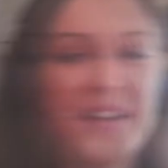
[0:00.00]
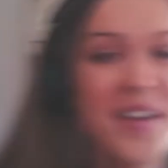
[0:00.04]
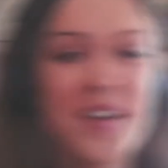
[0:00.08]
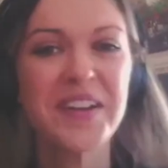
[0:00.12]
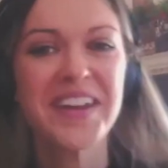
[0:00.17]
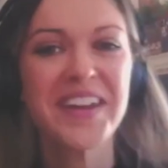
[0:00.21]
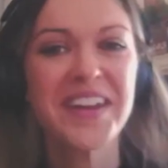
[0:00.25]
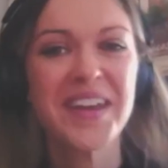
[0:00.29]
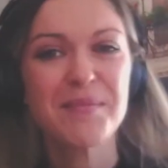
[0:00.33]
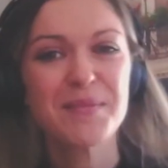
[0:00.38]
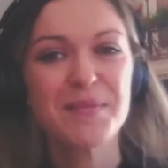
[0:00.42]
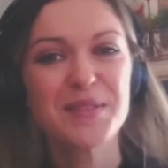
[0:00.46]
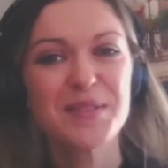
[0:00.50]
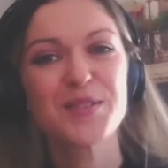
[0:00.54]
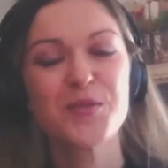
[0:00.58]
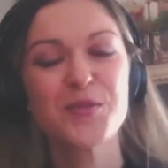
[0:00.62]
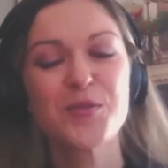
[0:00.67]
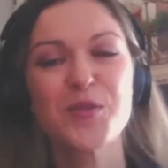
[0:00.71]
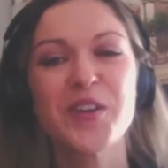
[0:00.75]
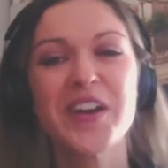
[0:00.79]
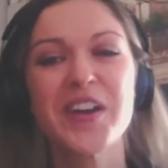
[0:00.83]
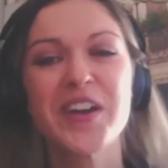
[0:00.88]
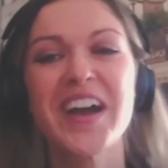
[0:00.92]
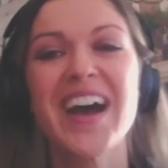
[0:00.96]
my name is
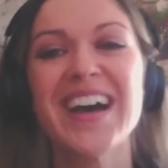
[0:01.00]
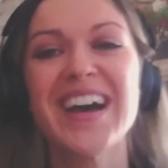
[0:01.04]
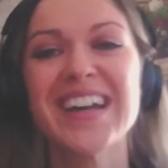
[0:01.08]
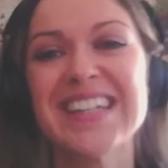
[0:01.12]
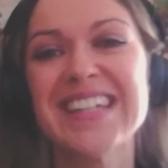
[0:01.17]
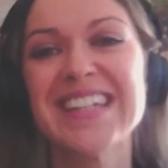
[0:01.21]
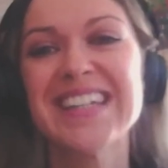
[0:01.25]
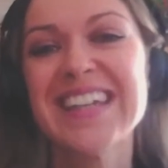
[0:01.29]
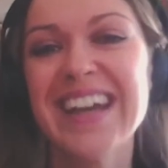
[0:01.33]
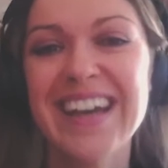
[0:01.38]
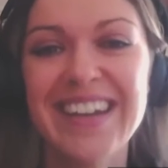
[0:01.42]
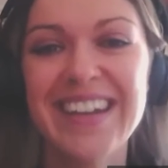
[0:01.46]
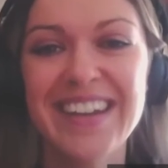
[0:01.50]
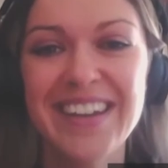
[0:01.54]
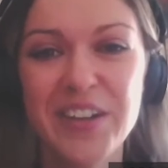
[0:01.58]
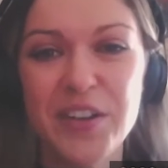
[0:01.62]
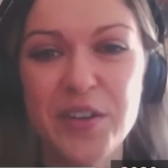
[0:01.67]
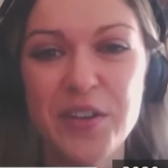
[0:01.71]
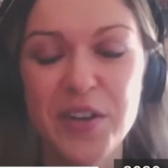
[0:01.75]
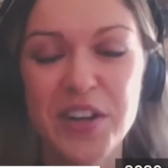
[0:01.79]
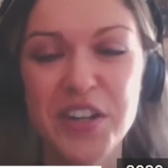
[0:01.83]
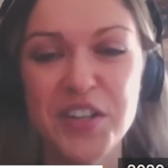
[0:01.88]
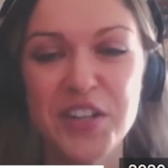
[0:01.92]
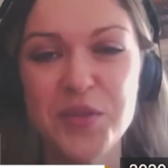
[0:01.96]
Laura Addy and
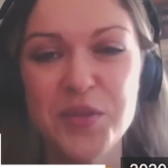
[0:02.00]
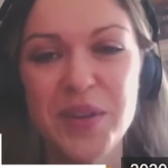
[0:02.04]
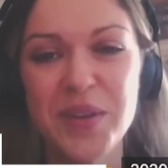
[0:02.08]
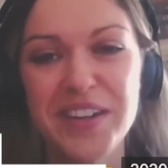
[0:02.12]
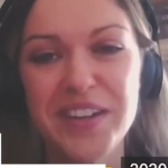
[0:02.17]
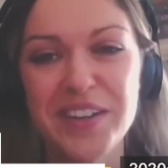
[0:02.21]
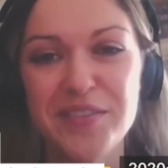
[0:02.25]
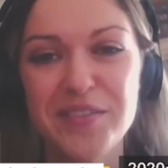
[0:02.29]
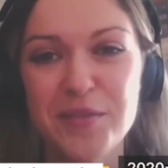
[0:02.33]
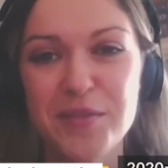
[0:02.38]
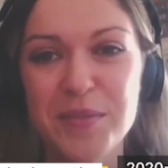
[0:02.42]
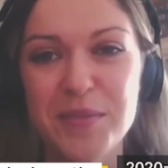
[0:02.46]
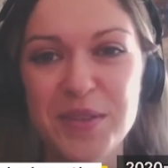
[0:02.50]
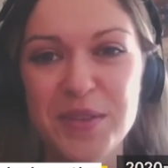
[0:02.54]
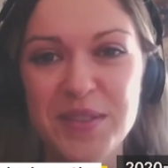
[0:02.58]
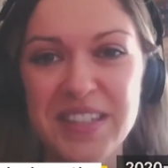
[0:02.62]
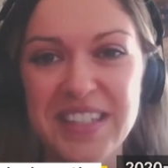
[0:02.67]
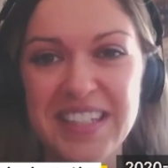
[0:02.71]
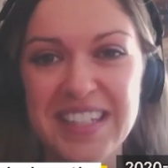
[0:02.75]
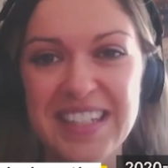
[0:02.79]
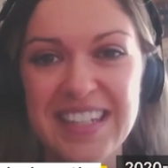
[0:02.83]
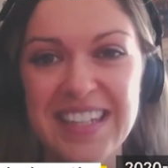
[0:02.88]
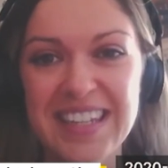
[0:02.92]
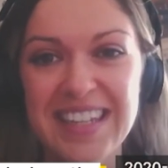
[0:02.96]
I graduated from
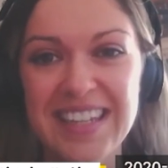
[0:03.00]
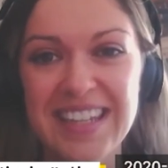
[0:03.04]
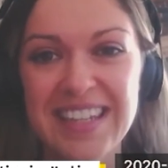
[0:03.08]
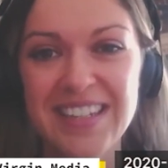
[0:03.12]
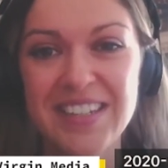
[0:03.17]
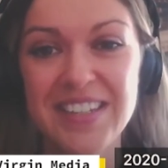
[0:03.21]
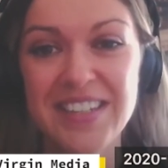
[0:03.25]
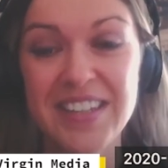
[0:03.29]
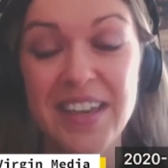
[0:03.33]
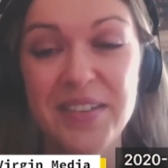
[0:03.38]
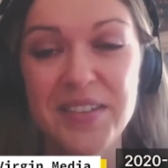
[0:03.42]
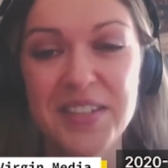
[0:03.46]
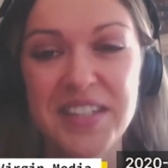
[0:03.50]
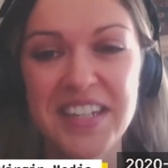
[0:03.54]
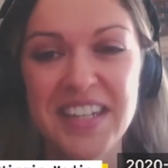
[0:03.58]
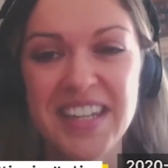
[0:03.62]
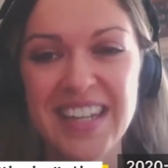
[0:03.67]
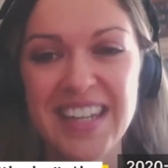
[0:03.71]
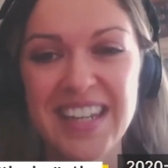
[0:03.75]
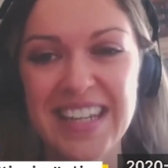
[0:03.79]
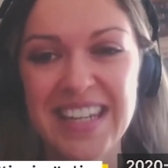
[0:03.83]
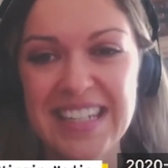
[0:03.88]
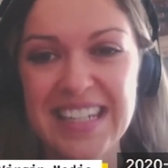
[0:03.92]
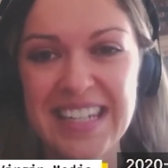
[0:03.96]
UCD in
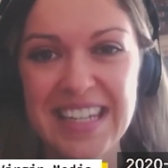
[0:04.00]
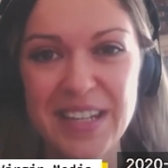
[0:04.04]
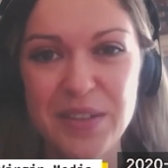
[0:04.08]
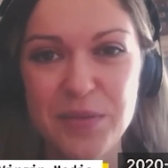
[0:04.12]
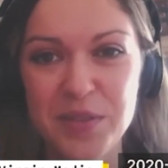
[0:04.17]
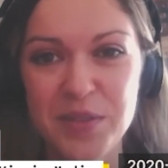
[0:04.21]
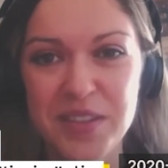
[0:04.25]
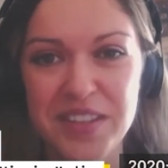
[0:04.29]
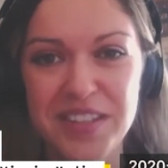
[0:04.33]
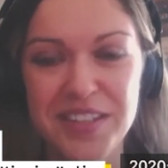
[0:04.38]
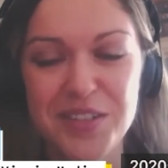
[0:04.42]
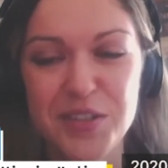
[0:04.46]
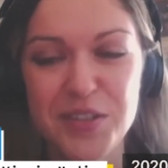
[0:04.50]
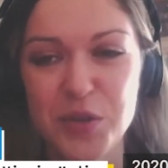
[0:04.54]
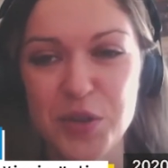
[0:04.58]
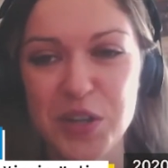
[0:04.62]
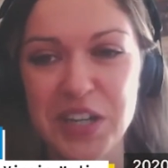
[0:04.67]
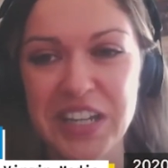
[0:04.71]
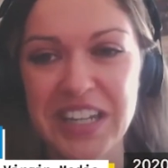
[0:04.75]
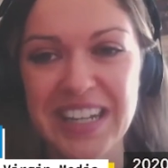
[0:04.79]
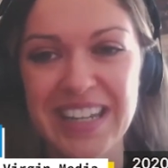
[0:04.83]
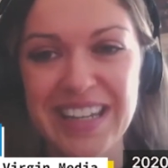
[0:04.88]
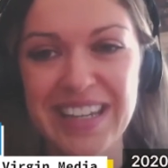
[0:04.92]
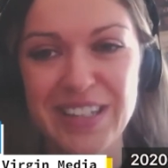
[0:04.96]
2018 with a
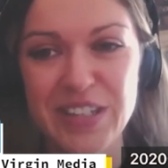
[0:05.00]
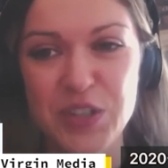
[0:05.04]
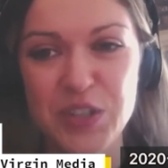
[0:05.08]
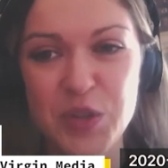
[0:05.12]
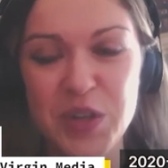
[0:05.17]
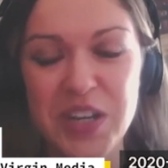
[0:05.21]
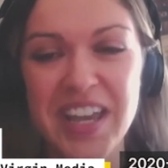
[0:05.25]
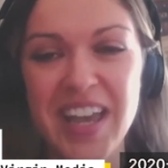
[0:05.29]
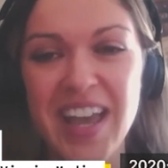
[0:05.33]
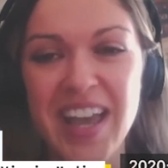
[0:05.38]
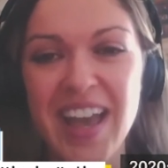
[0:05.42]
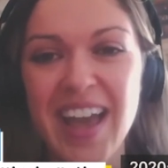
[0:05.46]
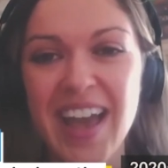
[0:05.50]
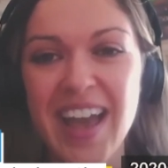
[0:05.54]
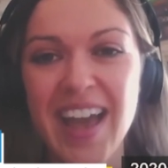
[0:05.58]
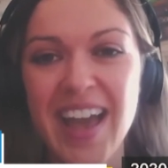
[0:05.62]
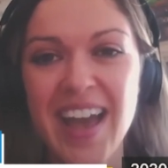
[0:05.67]
degree in history.